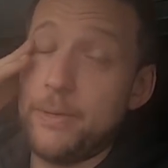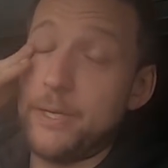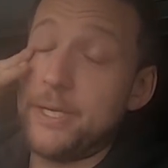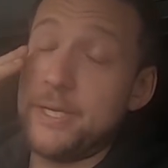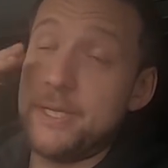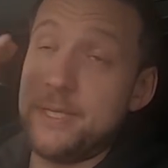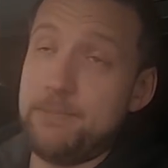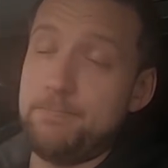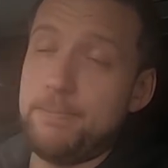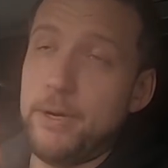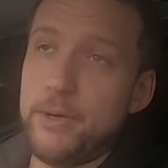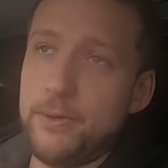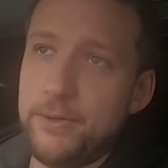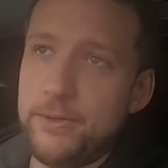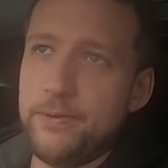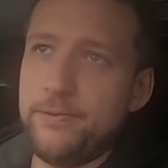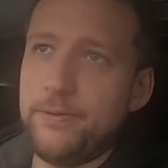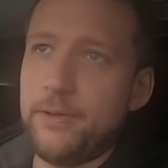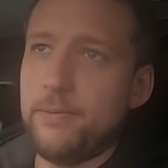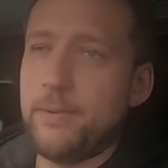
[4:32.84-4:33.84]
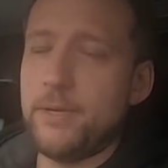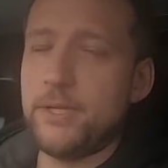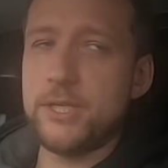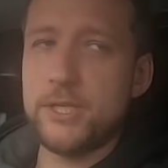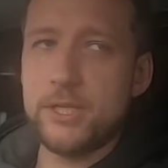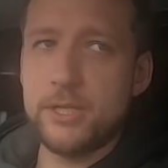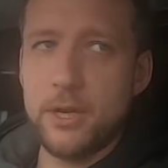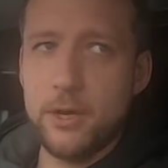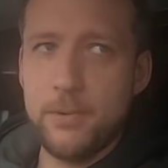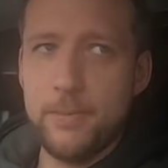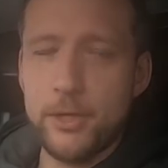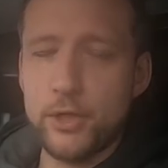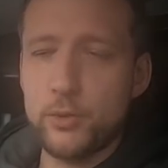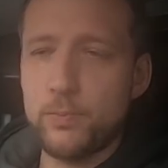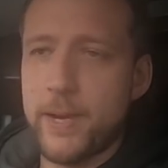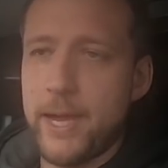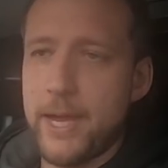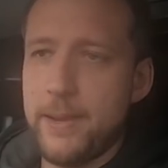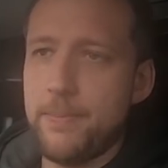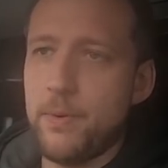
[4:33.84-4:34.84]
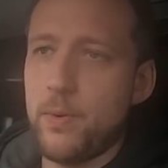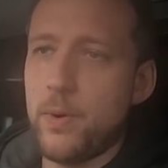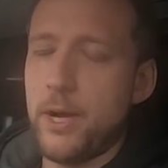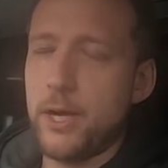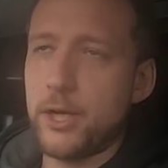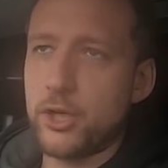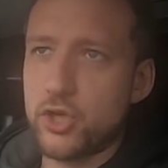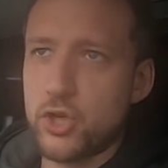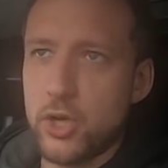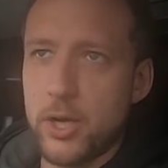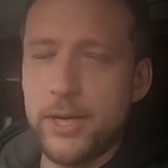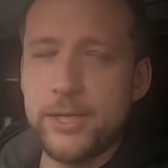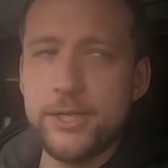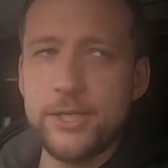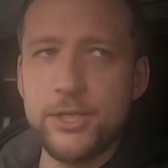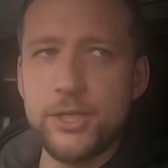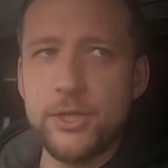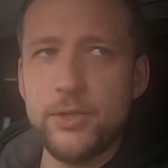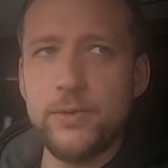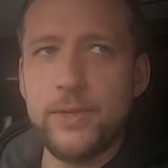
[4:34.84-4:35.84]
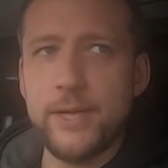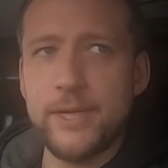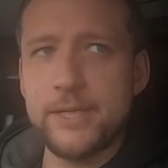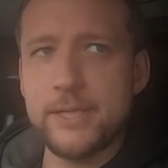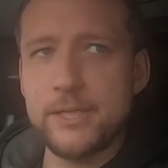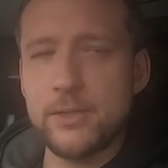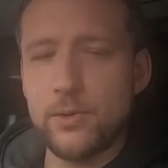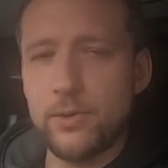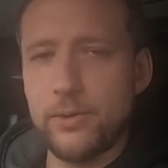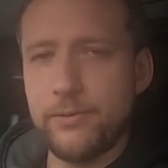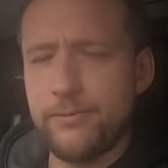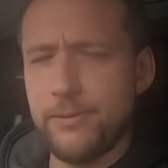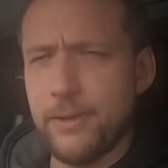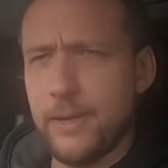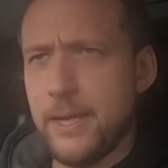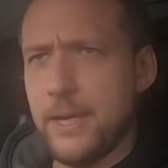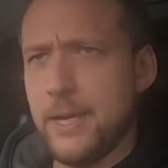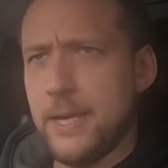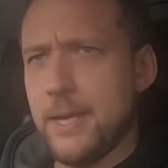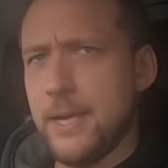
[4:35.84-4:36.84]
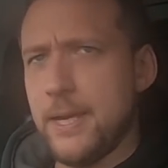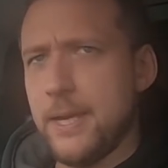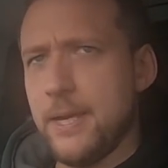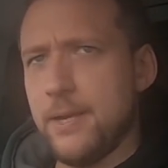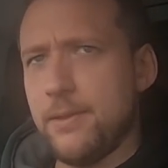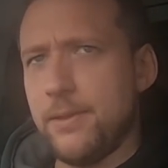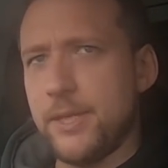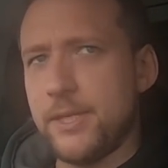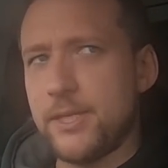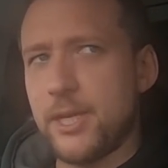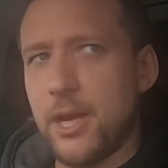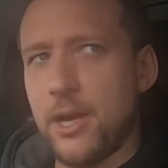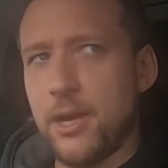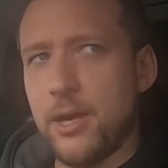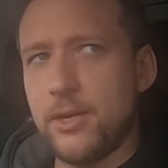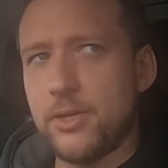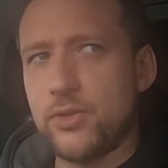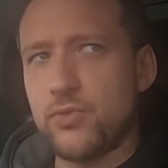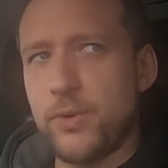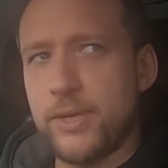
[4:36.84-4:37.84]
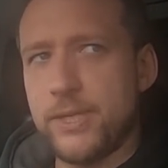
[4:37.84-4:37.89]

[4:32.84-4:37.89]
because both of them, there's so much paperwork trying to do this sort of, this HERS